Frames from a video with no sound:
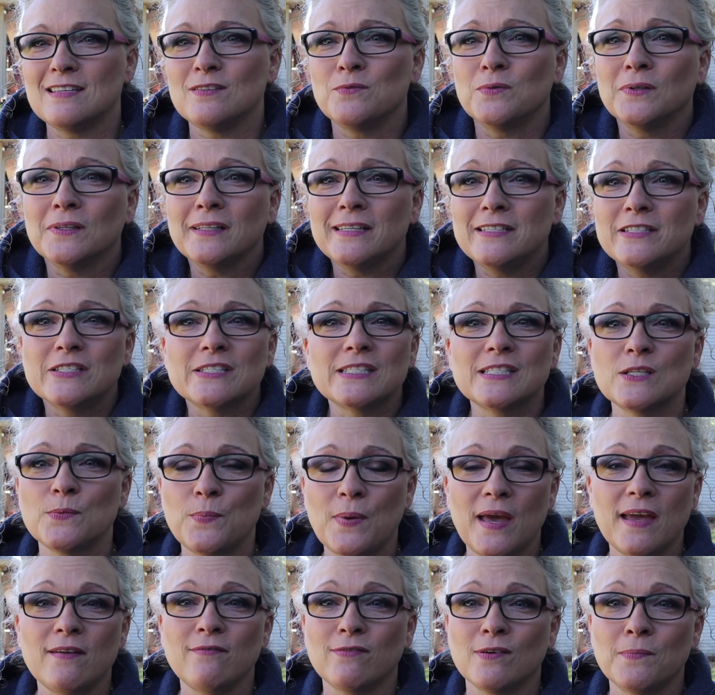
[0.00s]
is really just to
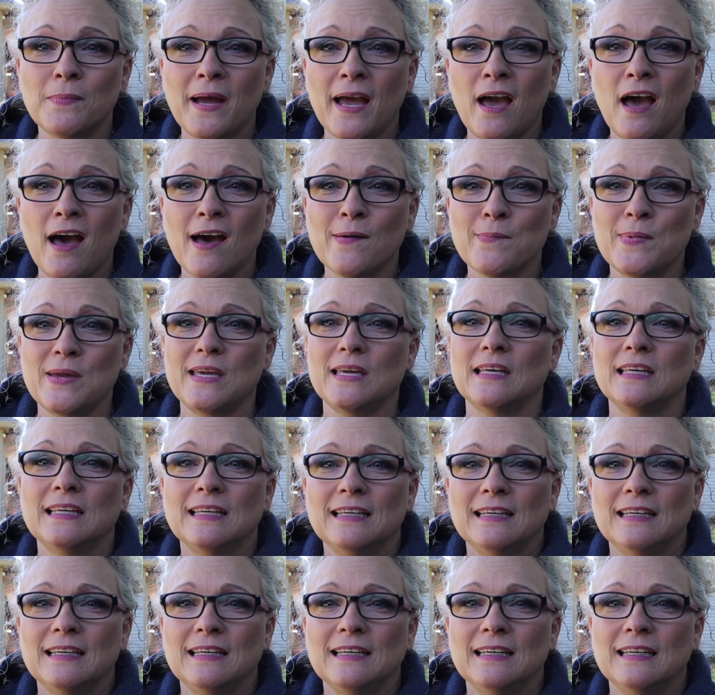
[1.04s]
pay for my hobby.